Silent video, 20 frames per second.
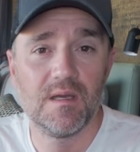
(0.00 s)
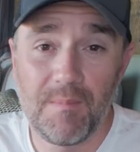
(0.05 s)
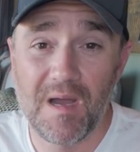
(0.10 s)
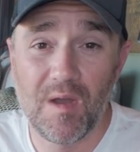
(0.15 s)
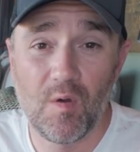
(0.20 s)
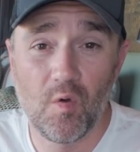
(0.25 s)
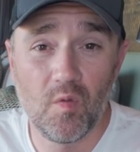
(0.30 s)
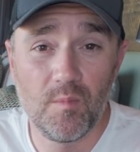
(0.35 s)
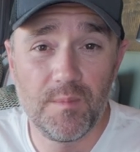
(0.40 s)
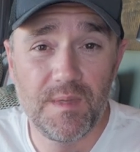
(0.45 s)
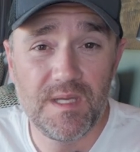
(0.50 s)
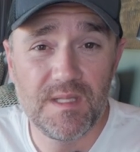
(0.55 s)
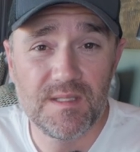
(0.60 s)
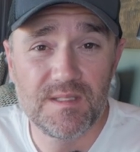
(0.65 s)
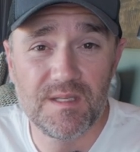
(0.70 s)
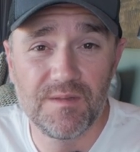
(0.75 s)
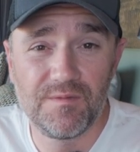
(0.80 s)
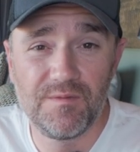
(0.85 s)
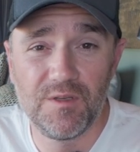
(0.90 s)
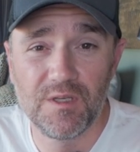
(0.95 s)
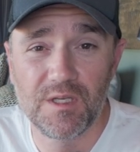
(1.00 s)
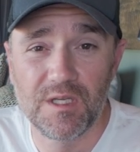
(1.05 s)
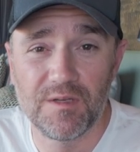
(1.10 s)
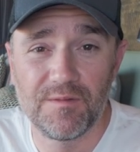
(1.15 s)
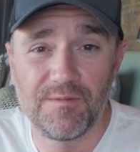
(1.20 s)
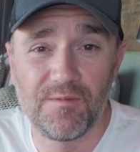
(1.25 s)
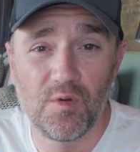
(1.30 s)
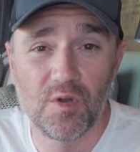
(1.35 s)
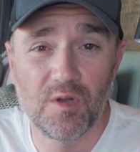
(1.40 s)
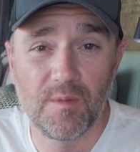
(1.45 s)
By all means, if you can
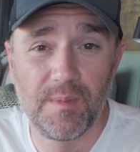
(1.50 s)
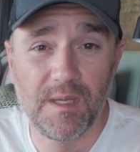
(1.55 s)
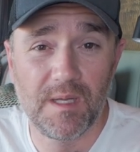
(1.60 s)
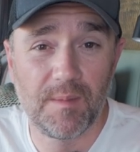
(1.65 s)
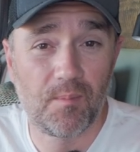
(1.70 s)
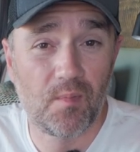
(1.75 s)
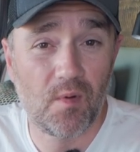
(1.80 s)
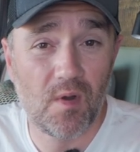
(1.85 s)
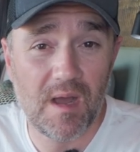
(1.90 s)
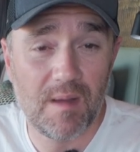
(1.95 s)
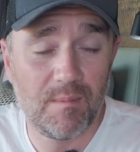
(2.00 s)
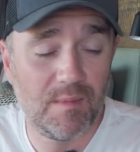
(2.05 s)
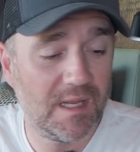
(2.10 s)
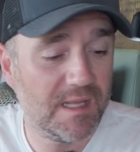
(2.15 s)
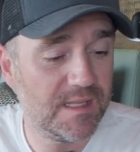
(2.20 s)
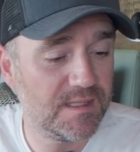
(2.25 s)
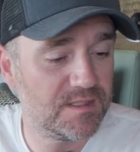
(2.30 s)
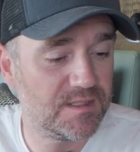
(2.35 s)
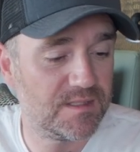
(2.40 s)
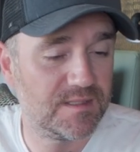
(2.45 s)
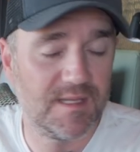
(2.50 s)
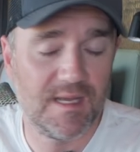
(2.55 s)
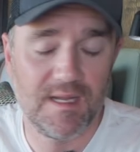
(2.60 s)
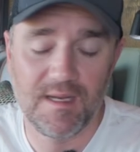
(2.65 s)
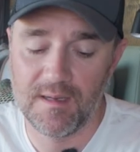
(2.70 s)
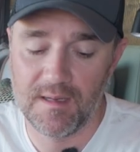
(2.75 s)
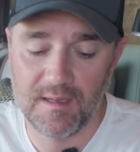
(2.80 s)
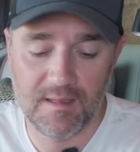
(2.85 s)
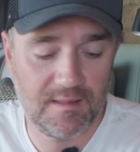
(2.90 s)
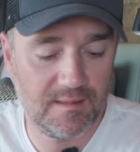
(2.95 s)
afford a big prime lens,
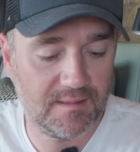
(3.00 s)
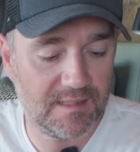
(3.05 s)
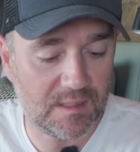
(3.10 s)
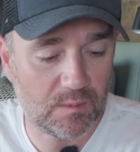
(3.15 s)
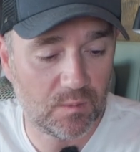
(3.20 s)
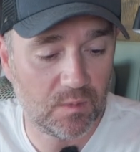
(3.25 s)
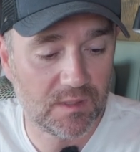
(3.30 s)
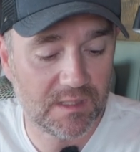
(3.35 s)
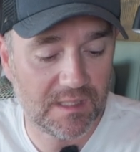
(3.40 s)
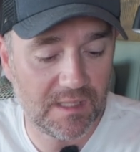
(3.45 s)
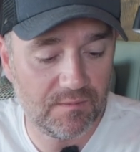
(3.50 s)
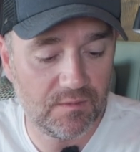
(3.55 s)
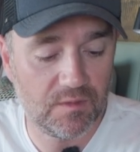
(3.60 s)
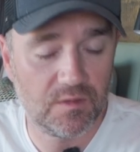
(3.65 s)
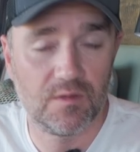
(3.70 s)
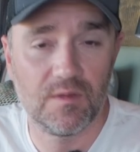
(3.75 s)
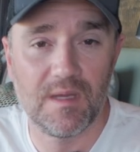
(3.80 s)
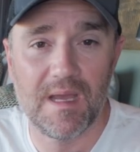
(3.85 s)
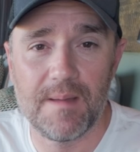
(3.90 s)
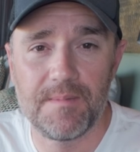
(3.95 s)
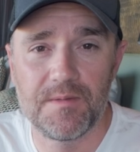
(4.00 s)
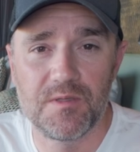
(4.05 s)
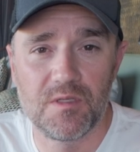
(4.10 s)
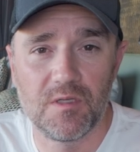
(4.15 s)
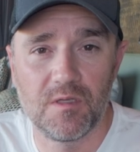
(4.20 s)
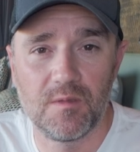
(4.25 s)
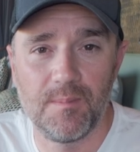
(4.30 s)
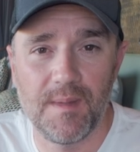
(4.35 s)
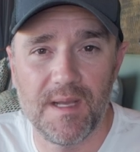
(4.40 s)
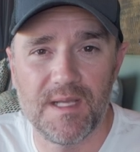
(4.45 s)
then that will give you the
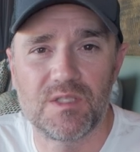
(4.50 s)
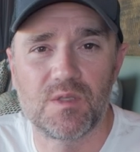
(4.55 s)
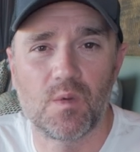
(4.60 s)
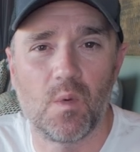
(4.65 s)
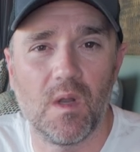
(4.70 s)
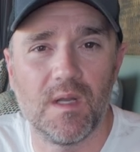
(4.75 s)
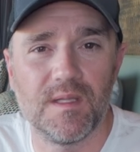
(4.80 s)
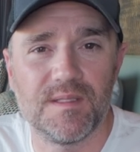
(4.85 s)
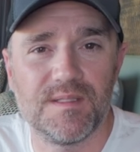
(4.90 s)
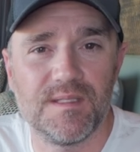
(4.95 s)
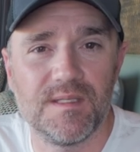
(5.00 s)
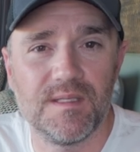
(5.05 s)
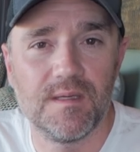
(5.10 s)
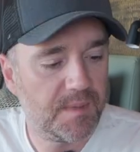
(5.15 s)
absolute best quality.